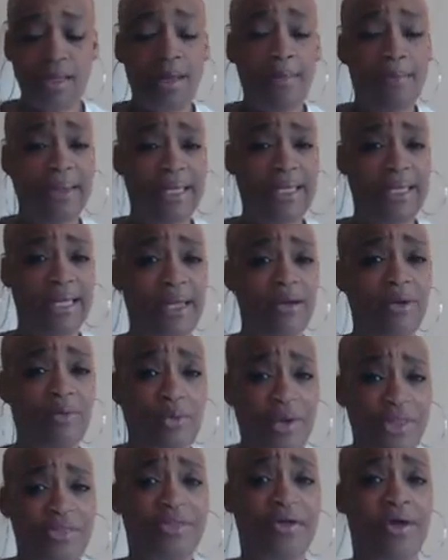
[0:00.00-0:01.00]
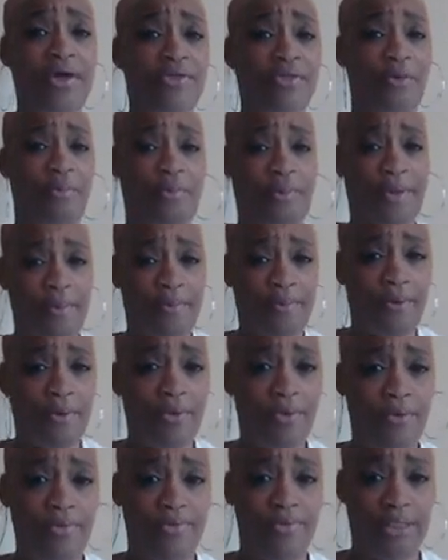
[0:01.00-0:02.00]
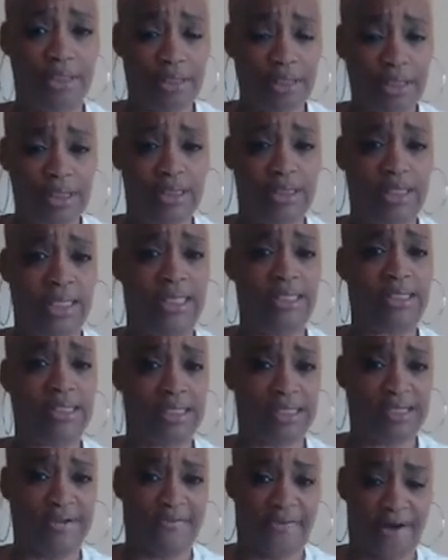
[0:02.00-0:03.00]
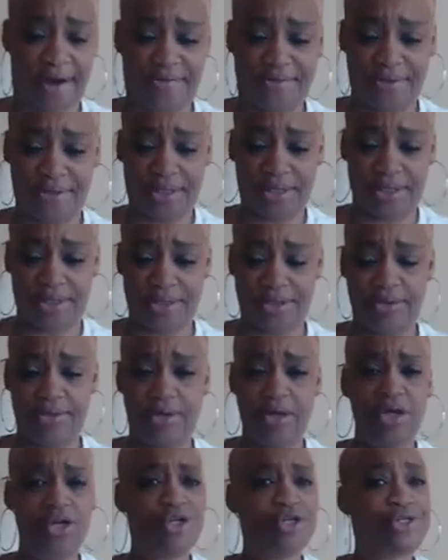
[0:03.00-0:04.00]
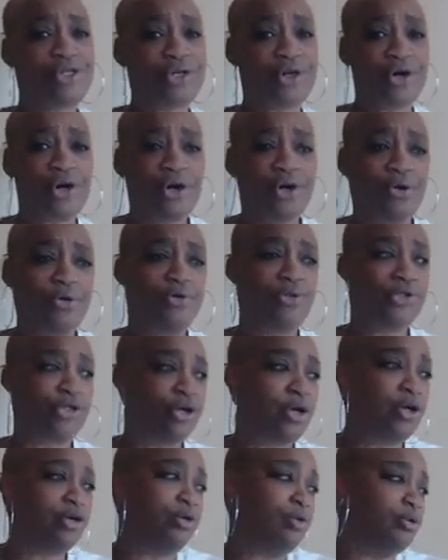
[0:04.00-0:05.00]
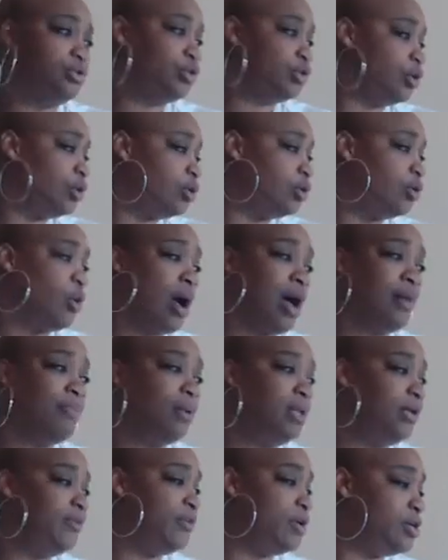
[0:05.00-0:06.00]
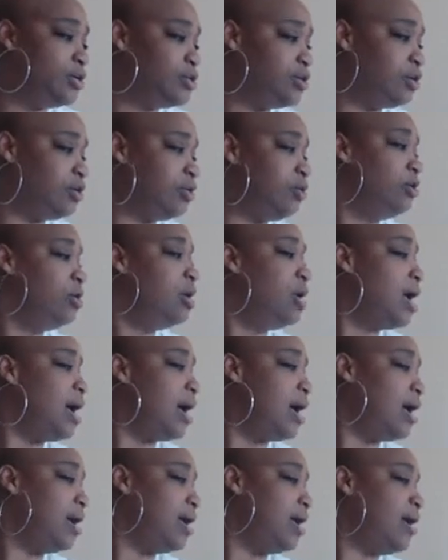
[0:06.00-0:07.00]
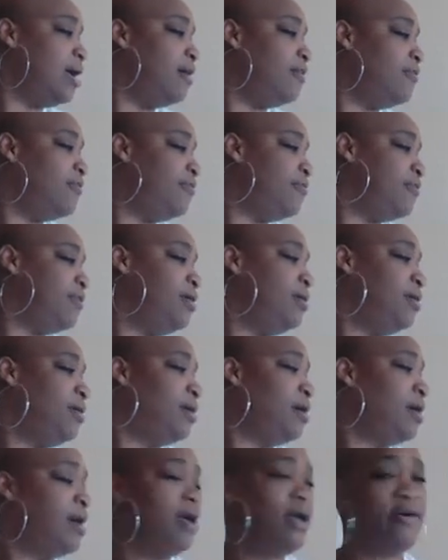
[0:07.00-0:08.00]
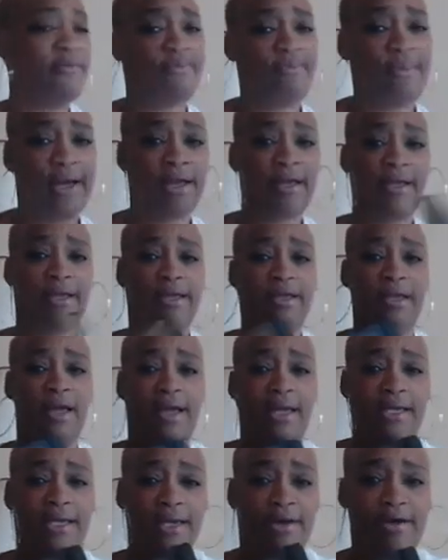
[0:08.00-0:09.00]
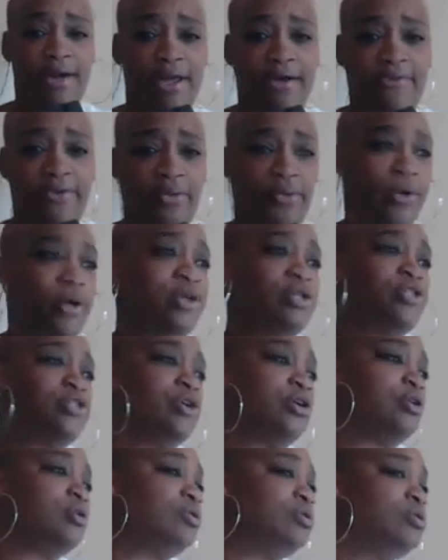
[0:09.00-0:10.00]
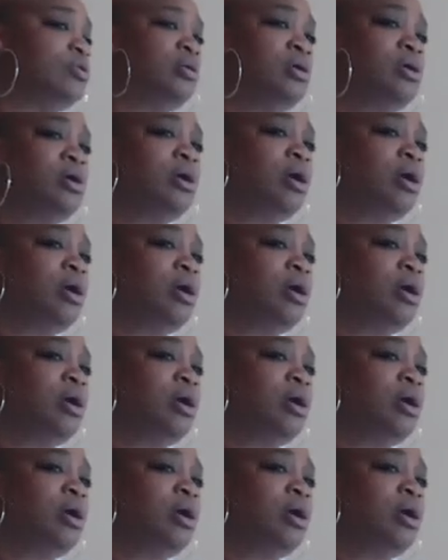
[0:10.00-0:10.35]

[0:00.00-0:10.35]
But get with other people. This is things that survivors can do. Journal. I believe in a journal. I have my I Carry Everywhere journal.